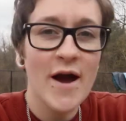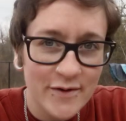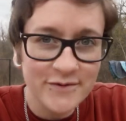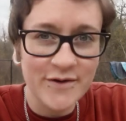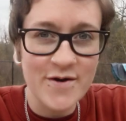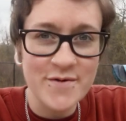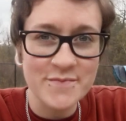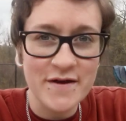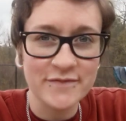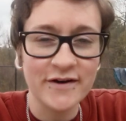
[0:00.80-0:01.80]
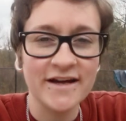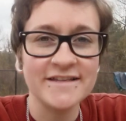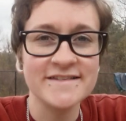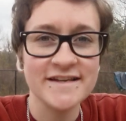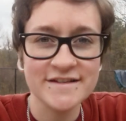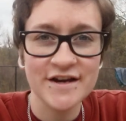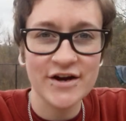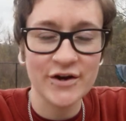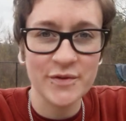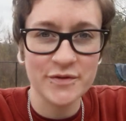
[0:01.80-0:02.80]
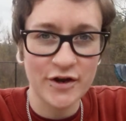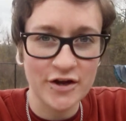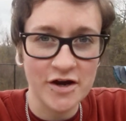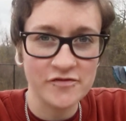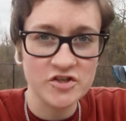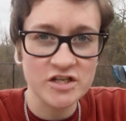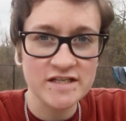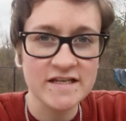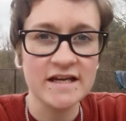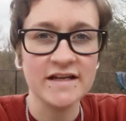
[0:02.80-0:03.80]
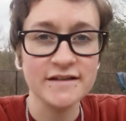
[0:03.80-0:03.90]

How's it going, my friends? It's Erica with Not Your Average EDC,